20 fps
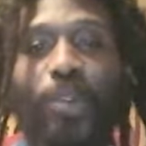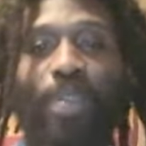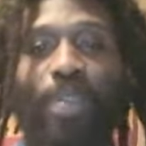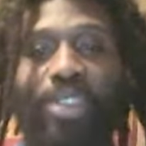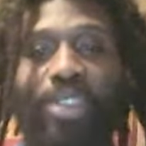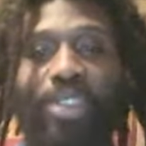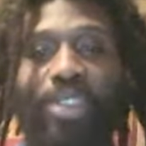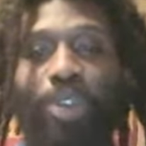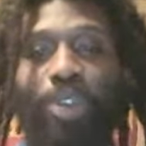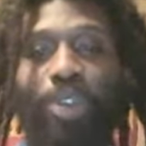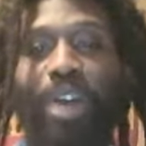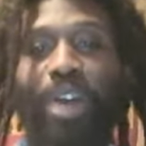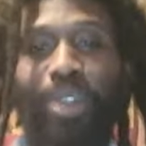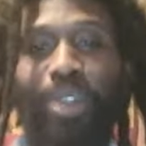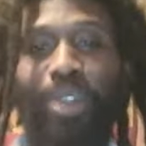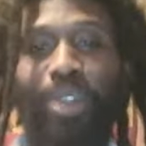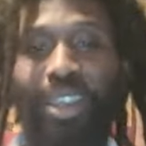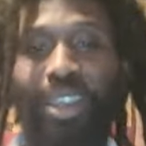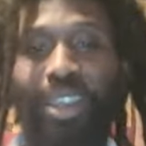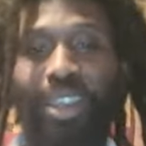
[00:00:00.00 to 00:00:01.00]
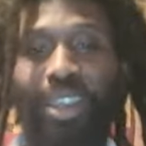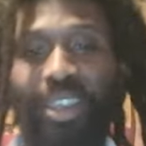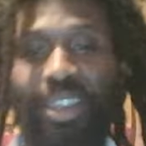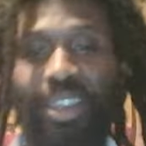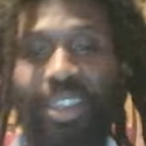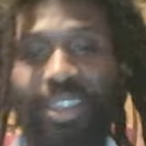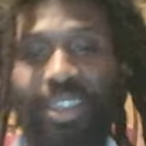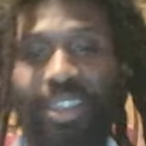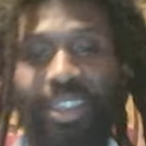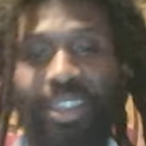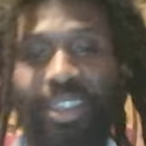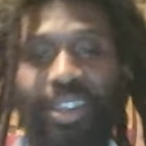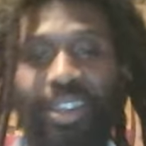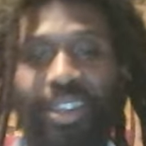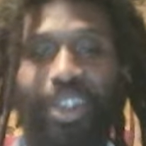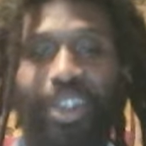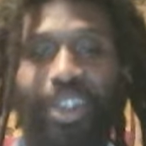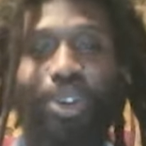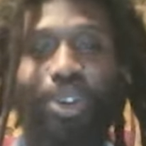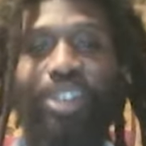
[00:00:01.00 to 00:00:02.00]
grounding on
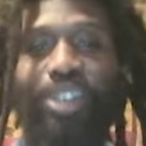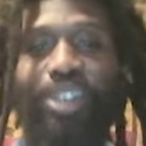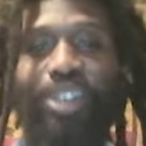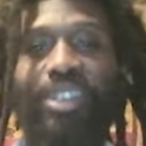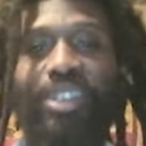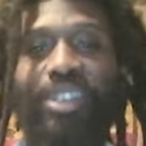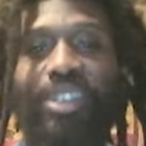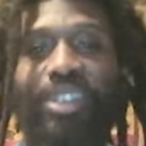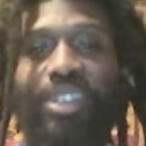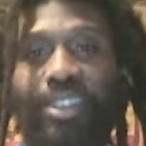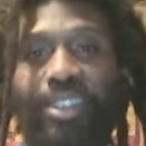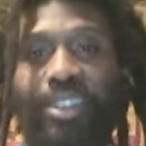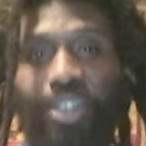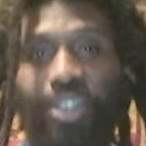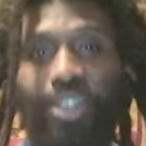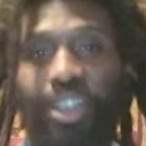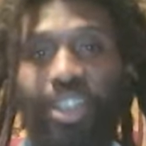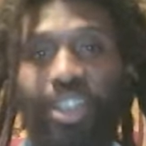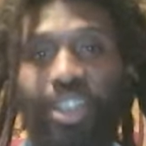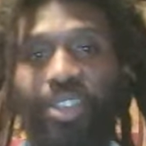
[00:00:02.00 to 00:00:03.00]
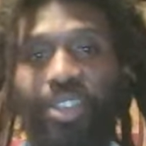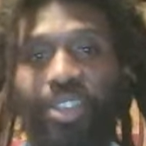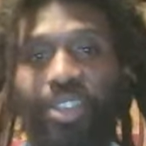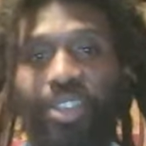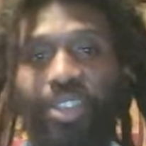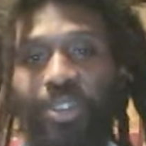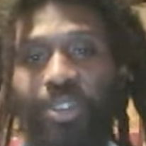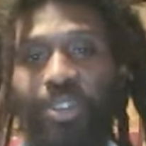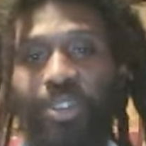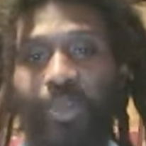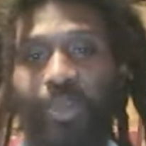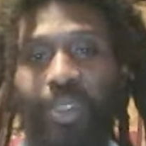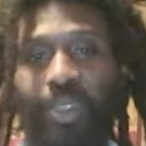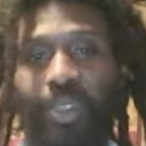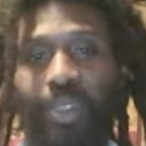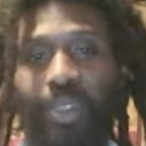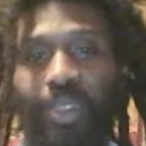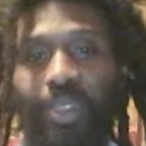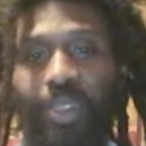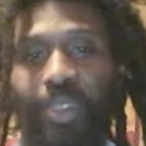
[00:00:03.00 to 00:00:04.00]
holistic success.
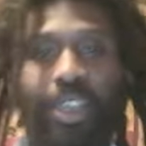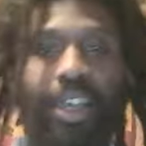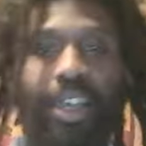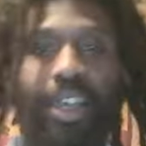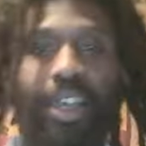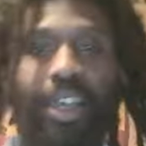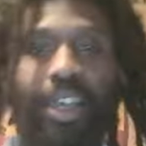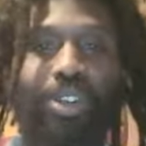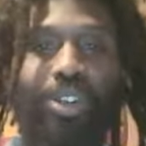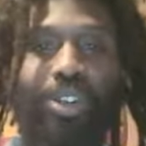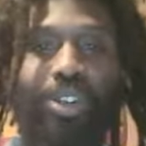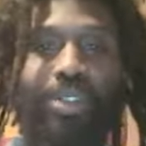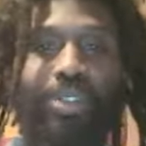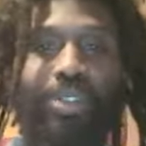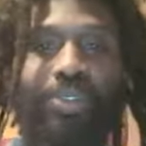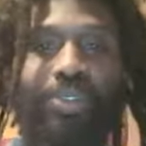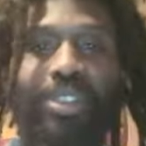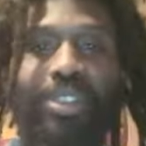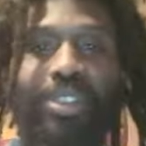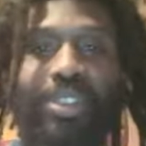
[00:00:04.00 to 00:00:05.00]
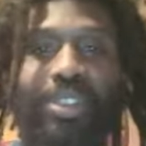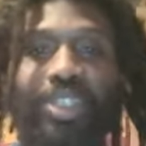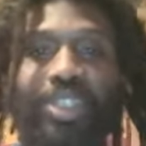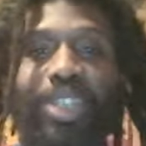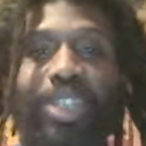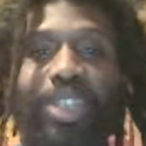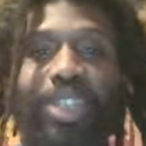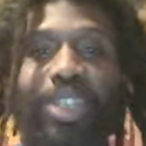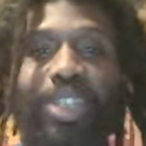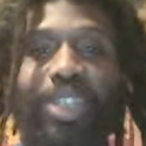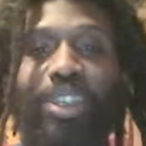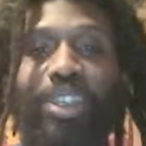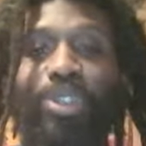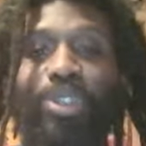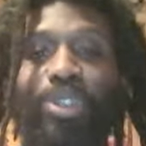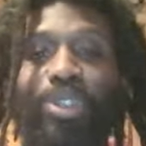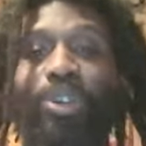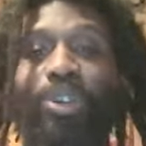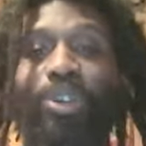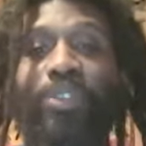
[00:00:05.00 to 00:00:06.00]
How to live successfully and
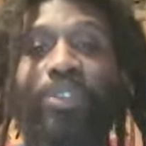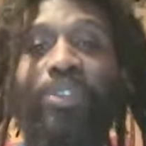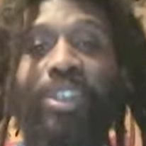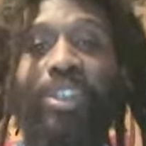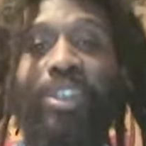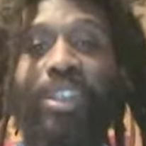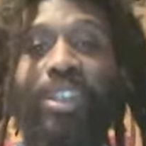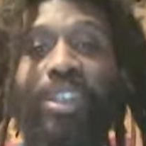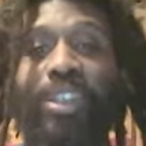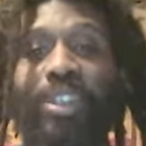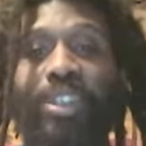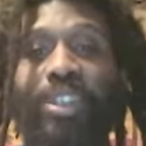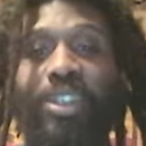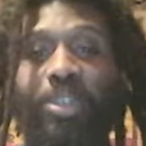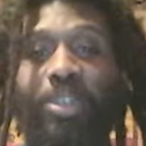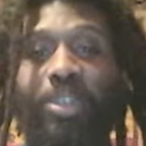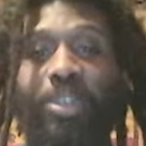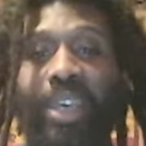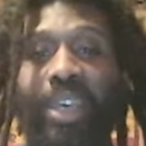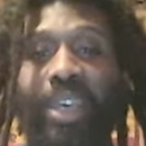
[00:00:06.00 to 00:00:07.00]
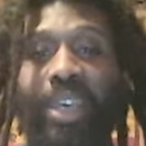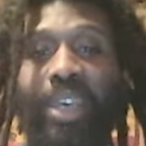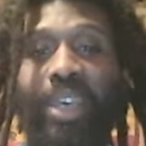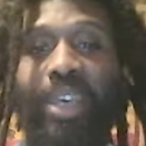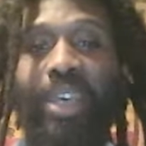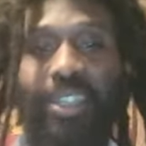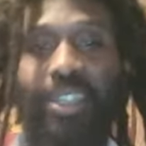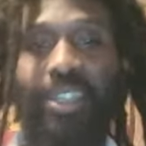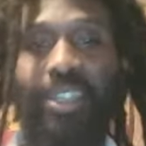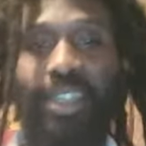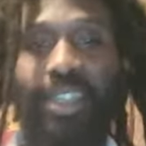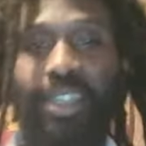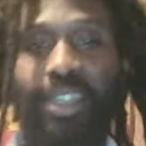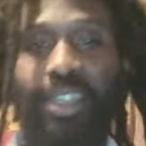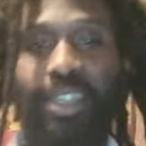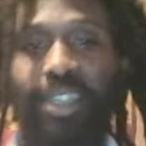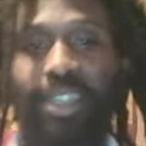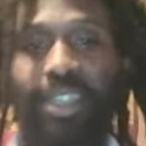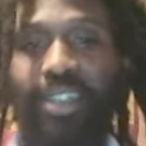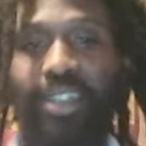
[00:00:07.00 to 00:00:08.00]
joyfully despite
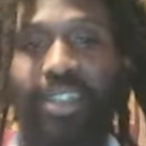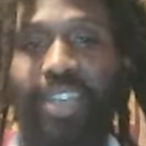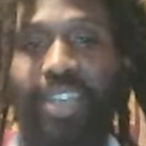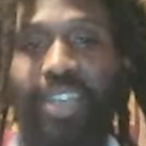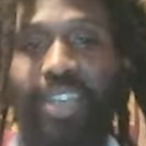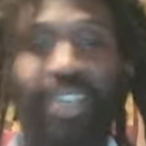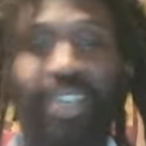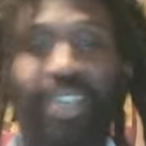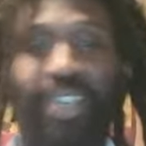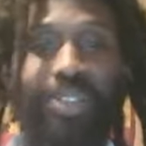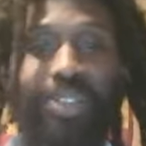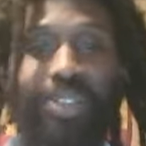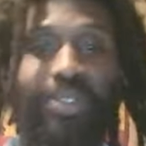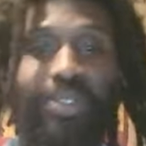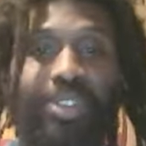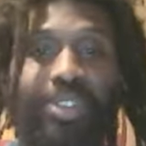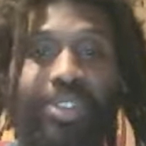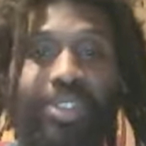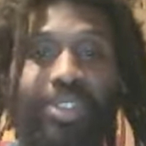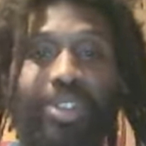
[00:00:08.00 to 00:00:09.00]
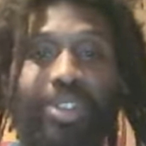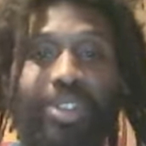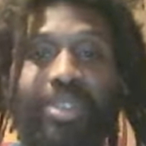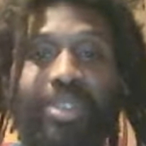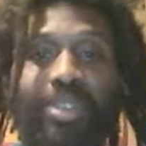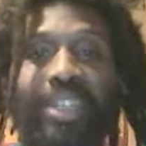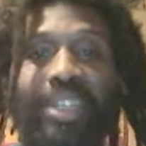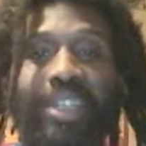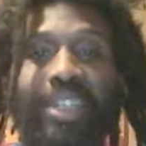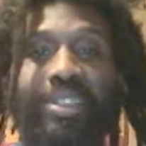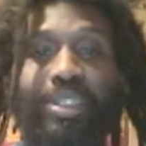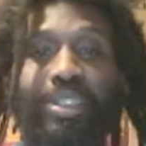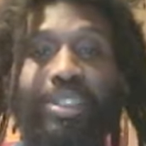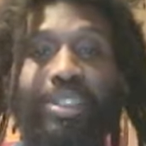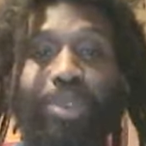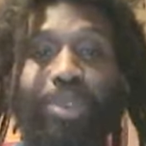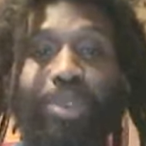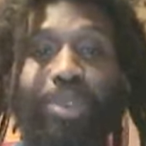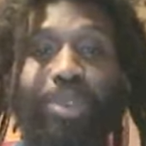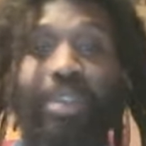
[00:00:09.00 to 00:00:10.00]
the negative circumstances that we
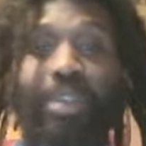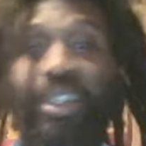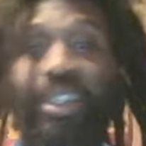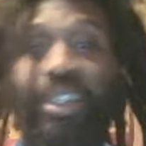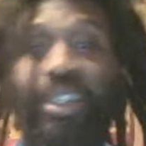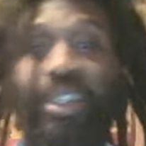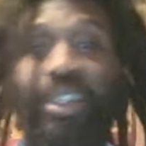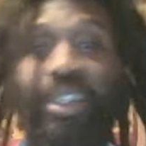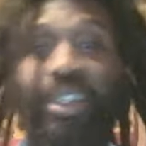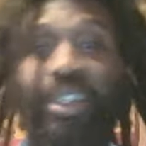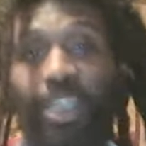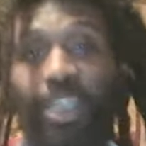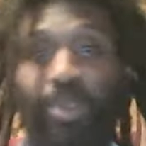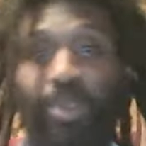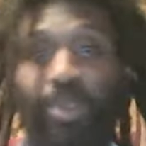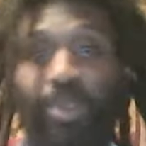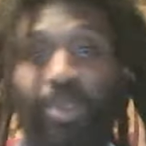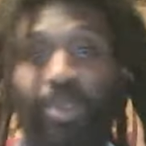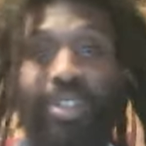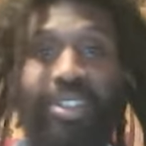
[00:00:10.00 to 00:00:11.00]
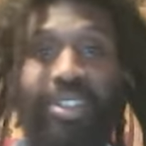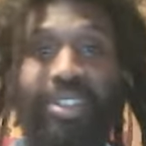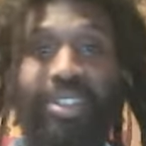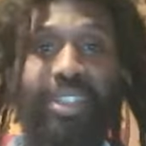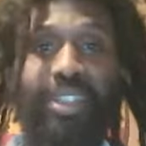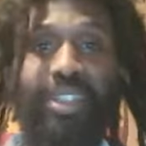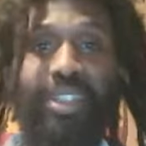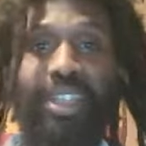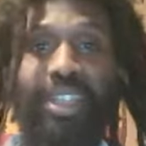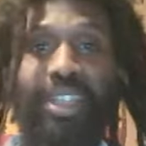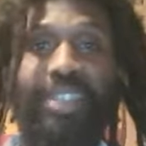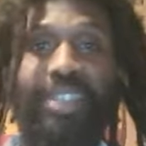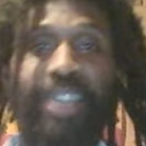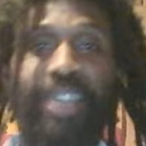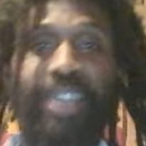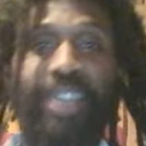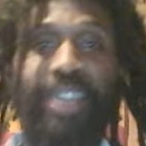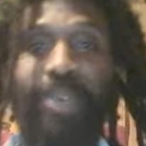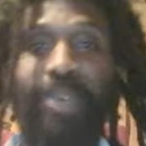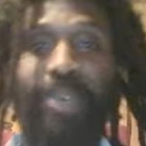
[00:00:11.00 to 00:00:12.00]
may experience in this
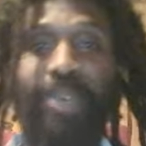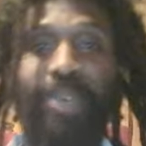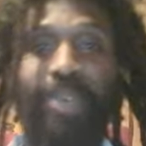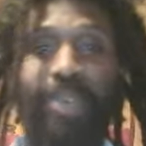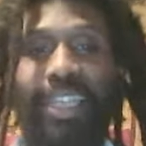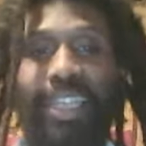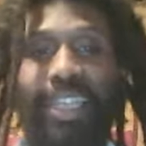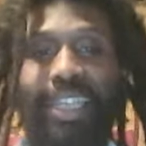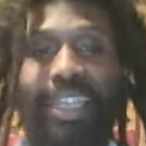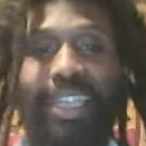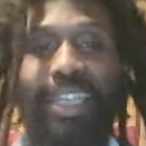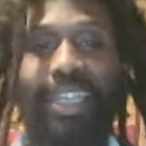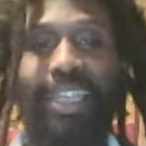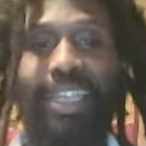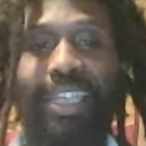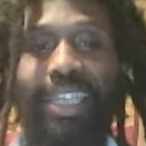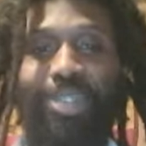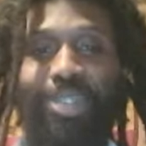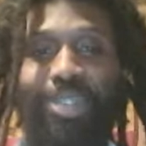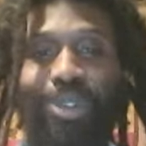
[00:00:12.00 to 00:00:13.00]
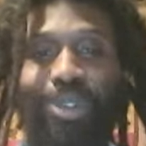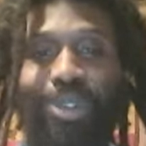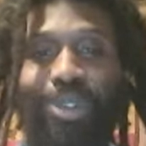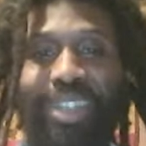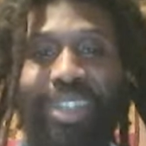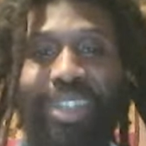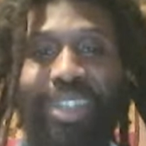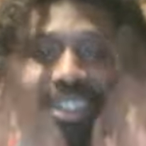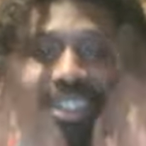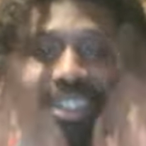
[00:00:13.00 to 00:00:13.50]
time. Today's broadcast